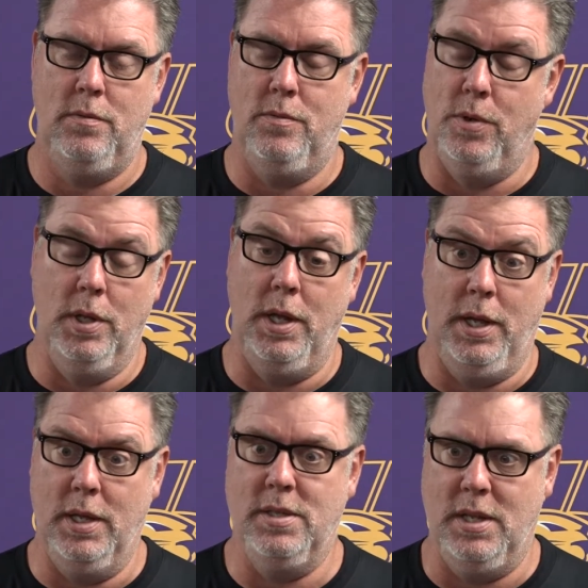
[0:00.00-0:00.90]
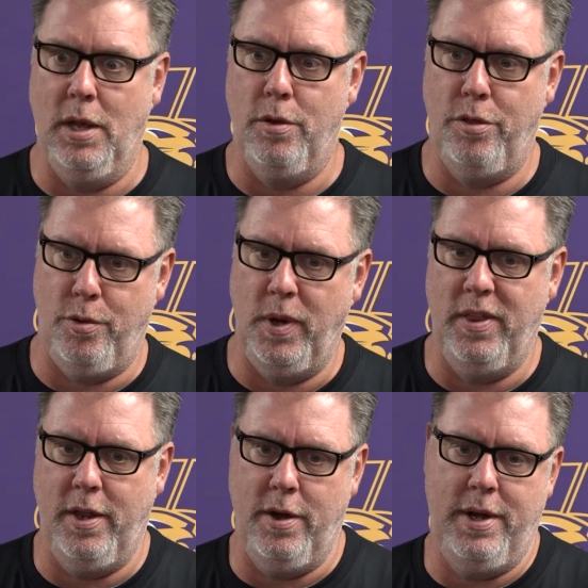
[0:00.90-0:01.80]
really against the other three
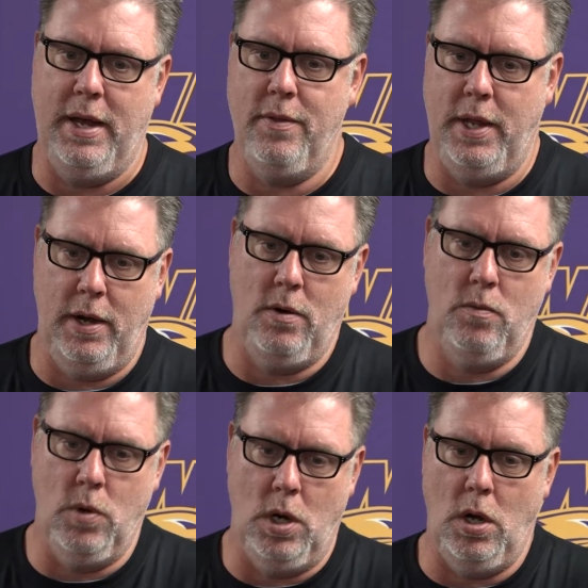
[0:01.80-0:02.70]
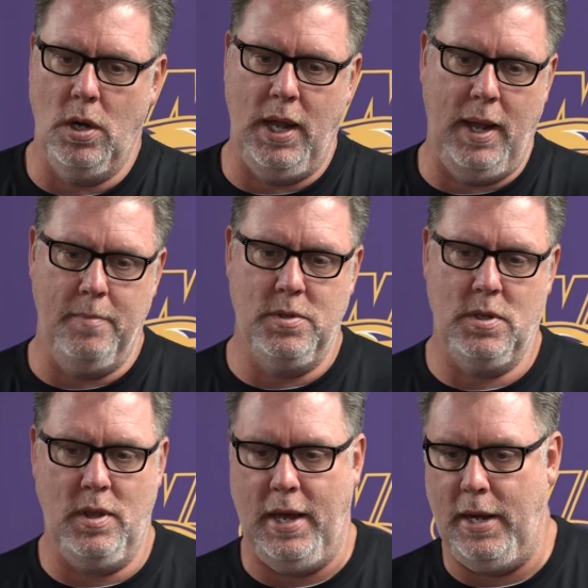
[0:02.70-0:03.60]
that are down there, were all
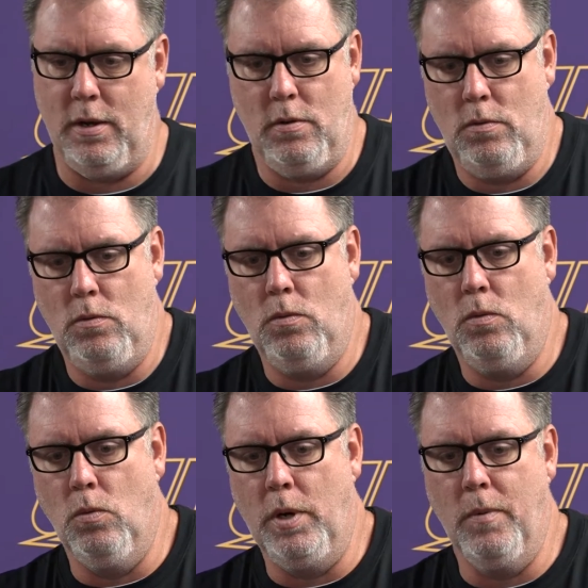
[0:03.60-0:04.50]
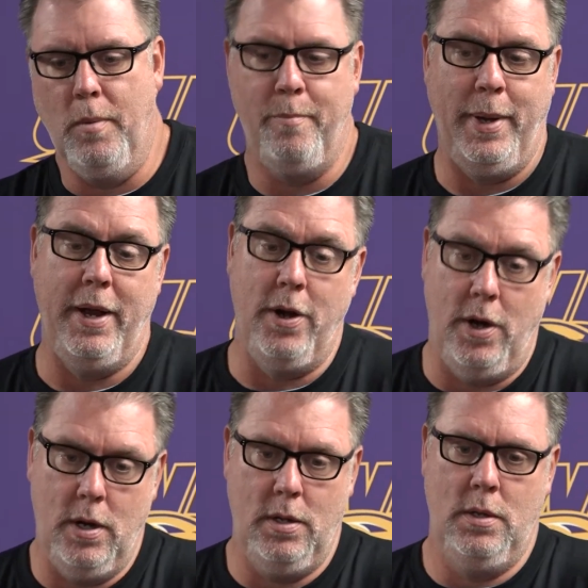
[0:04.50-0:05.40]
games that we were
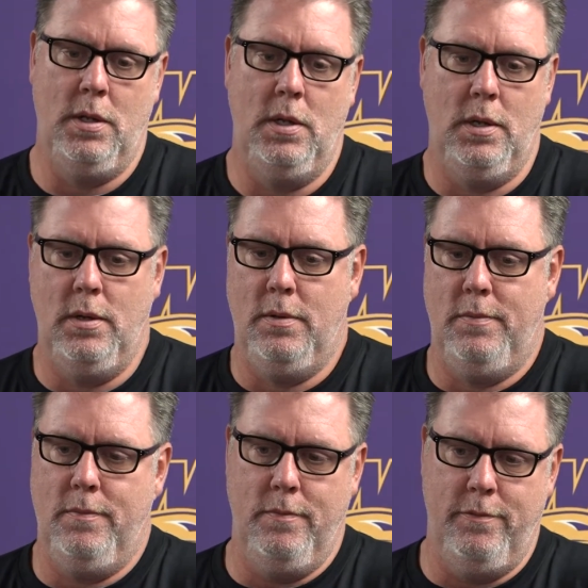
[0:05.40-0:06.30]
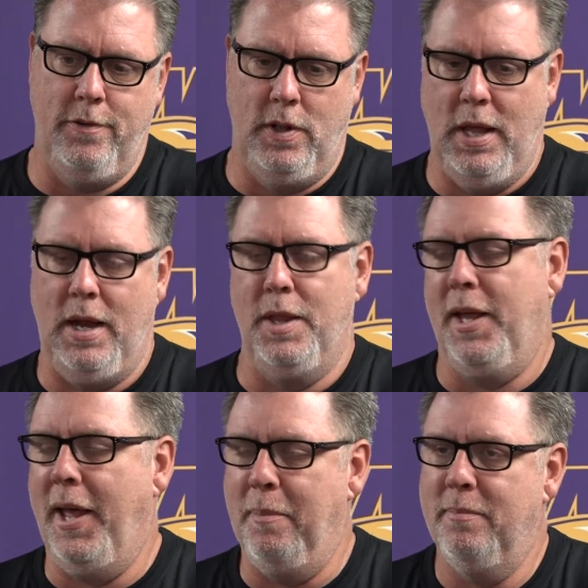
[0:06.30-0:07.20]
better for a lot of the
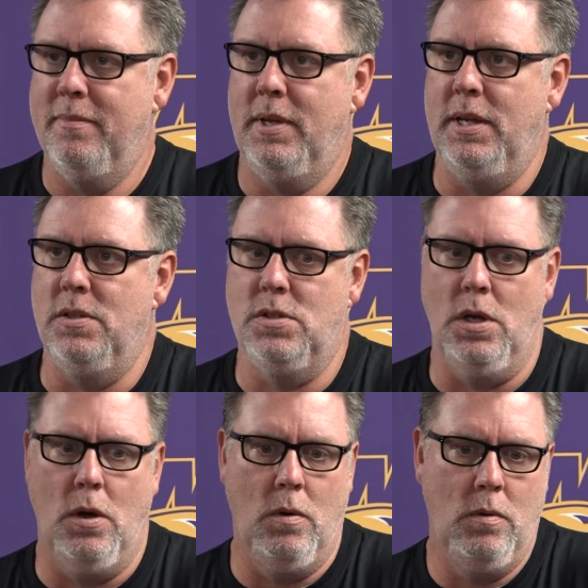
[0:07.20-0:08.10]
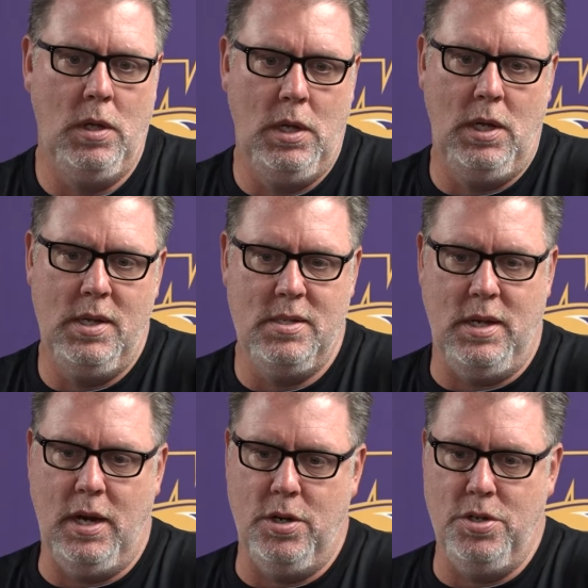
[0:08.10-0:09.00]
game. And so
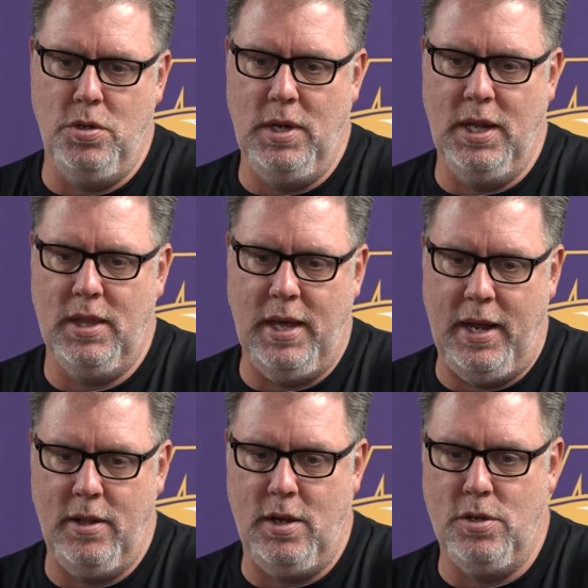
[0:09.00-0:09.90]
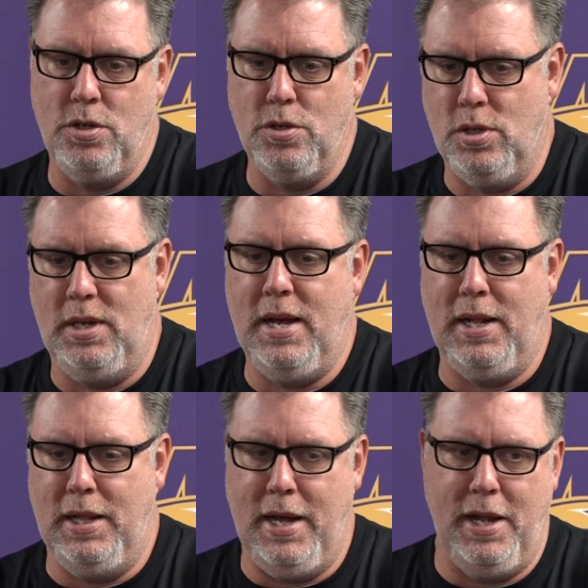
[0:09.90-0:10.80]
soccer's unique that there's usually
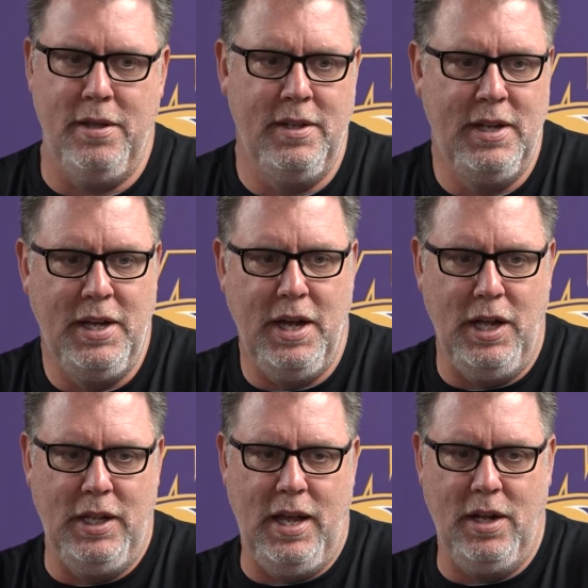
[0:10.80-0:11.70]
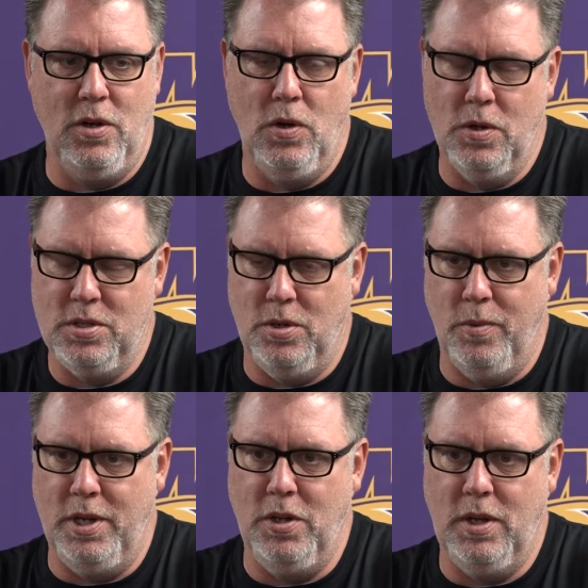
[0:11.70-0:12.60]
not a lot of goals. So
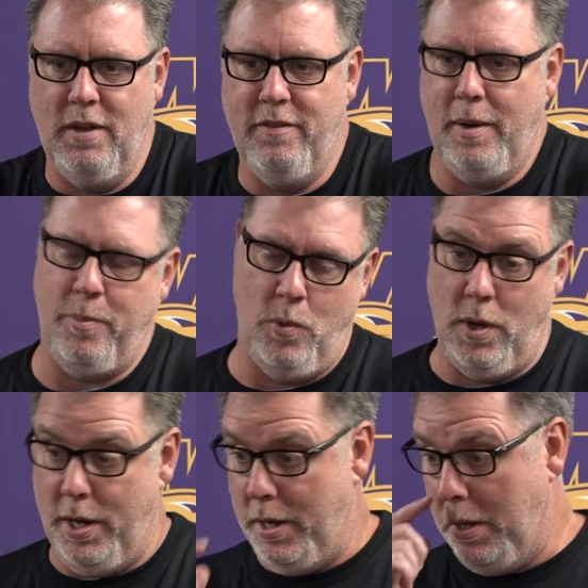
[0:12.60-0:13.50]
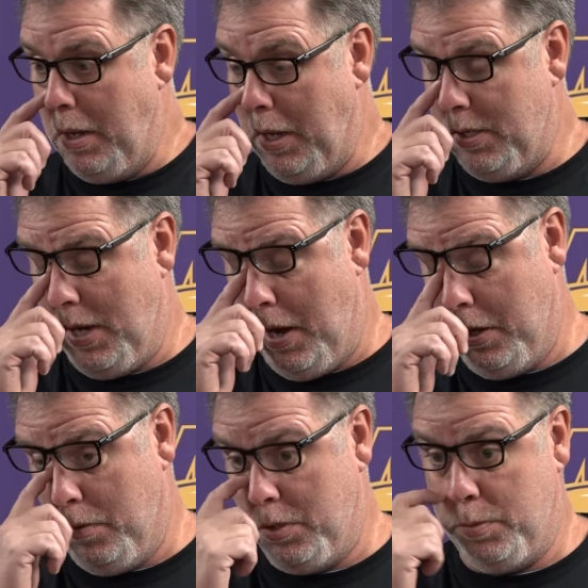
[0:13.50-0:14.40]
when you give up one, it's how
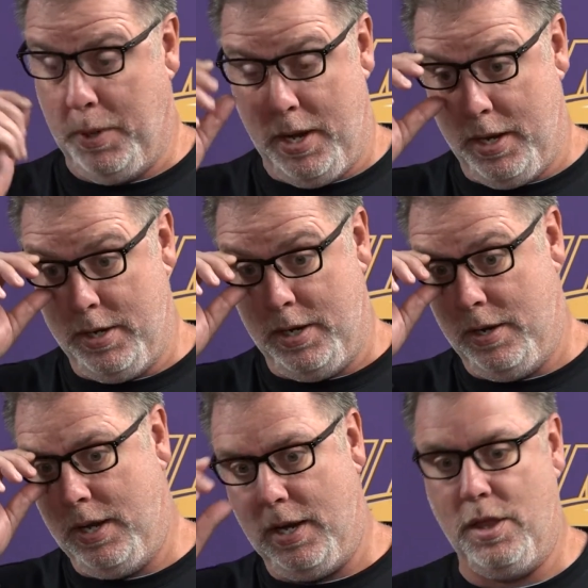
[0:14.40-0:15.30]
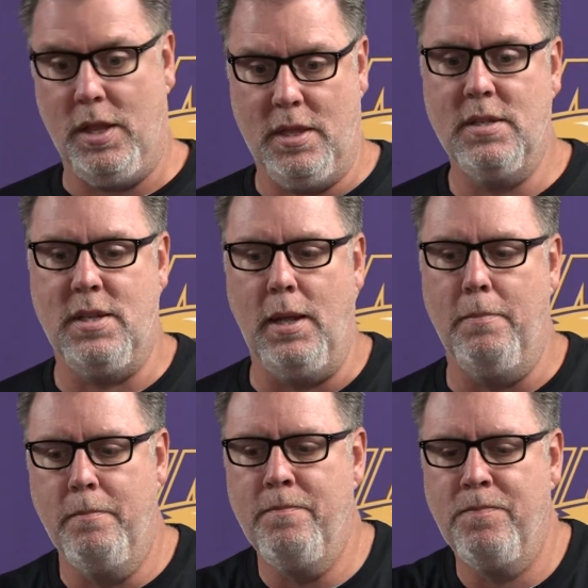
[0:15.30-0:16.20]
you respond. And I think this
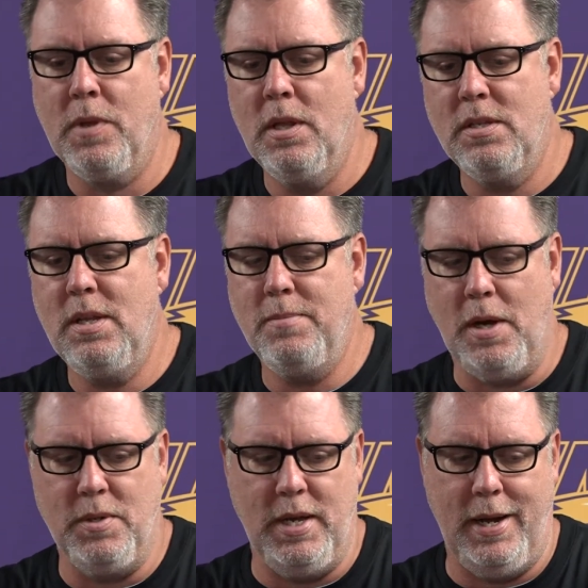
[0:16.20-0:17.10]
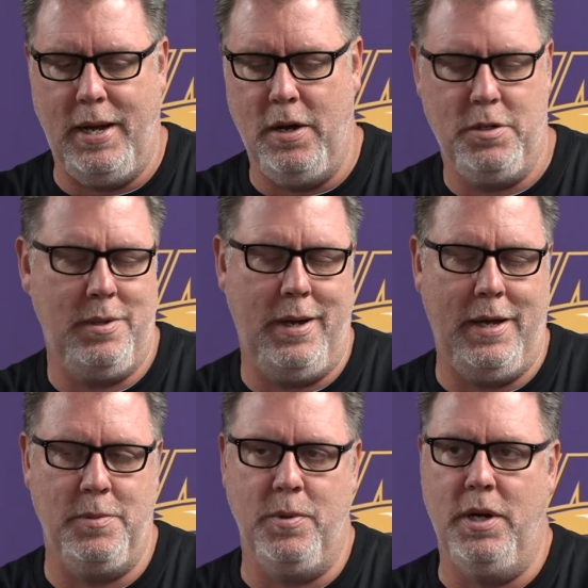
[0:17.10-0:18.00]
team's always had higher
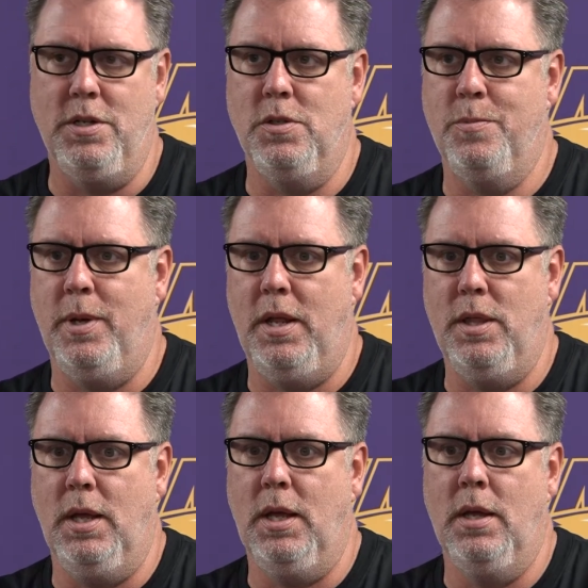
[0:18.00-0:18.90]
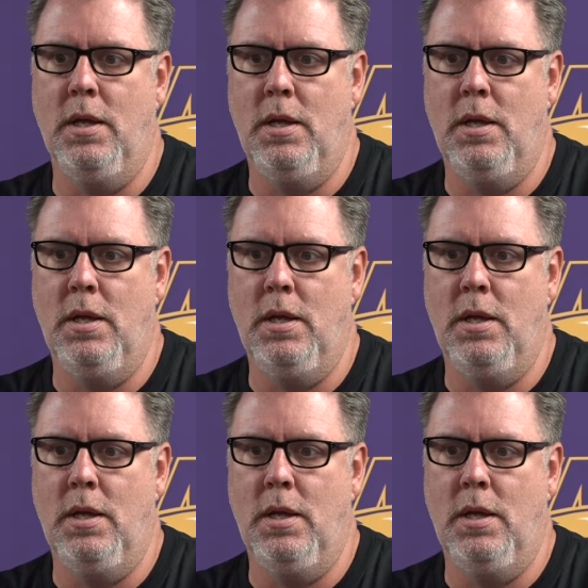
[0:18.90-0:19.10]
aspirations, but I think